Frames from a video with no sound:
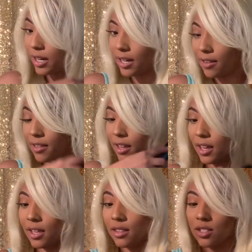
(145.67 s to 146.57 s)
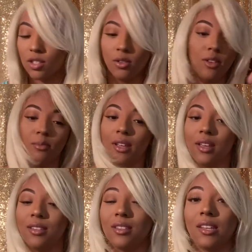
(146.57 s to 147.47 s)
anything in this unit
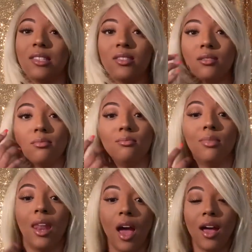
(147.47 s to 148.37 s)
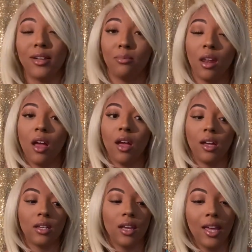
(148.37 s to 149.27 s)
because it's blonde,
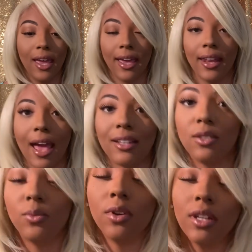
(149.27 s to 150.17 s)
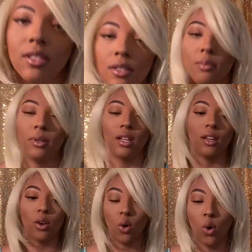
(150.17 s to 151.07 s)
and I didn't want it to
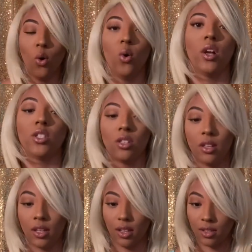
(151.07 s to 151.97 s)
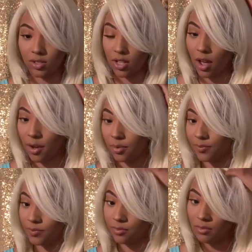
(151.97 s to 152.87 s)
be orange looking. So
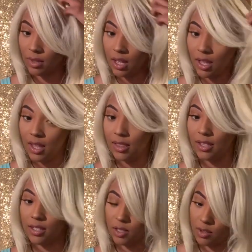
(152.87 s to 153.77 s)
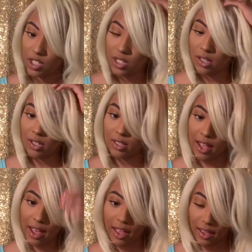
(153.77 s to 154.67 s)
this is what she looks
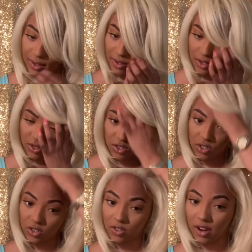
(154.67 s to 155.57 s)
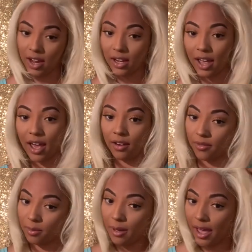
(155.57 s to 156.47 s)
like straight out
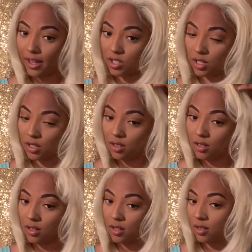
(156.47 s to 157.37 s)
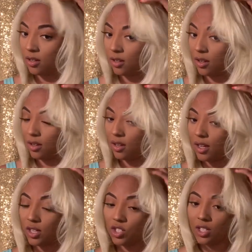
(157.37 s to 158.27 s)
of the packaging.
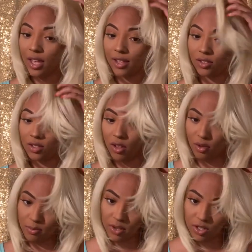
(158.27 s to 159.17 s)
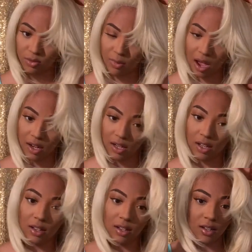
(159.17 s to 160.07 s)
And she has so much body,